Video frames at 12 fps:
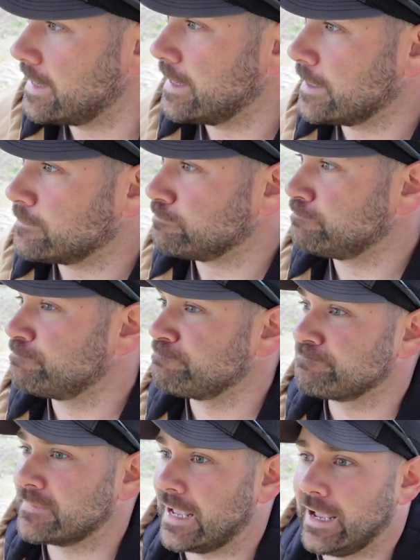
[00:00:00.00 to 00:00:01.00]

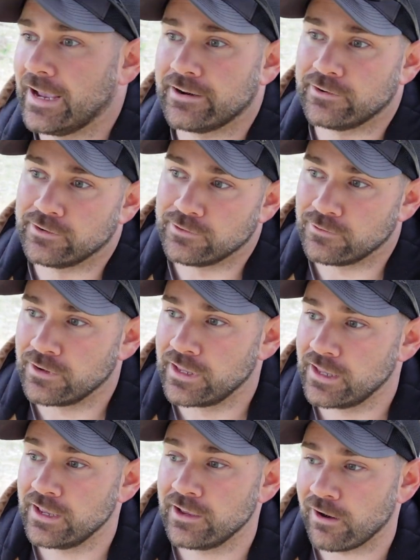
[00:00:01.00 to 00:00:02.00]
I don't know,
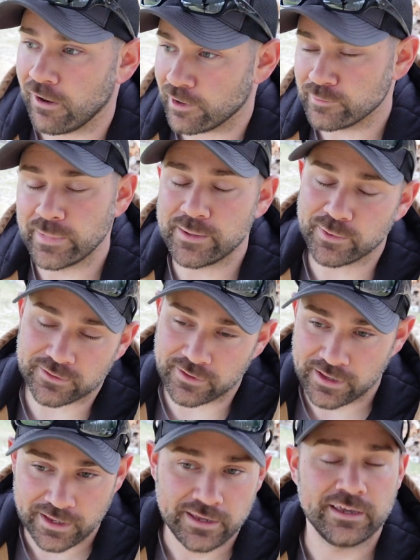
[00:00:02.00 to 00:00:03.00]
hard
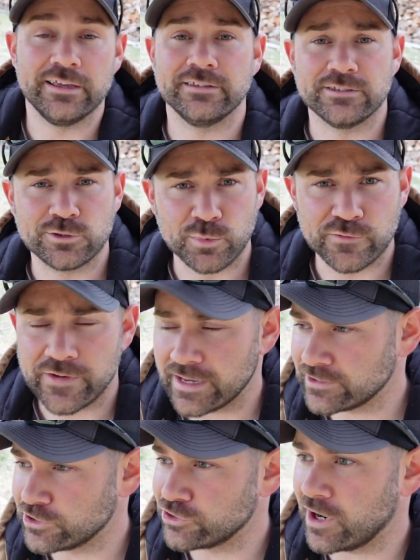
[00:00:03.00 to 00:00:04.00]
maple isn't super
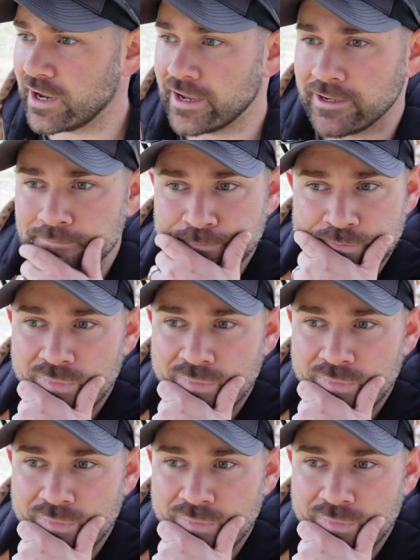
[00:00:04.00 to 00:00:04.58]
fast to dry.